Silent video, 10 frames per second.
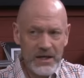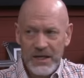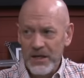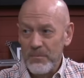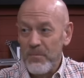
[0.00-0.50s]

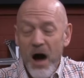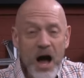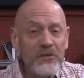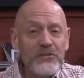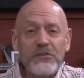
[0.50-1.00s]
in
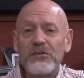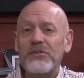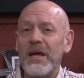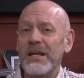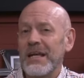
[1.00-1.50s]

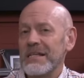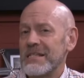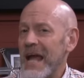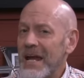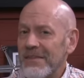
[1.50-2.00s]
mosques and
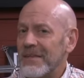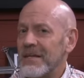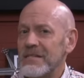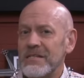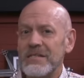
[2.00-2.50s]
against
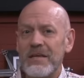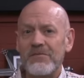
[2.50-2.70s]
atheists.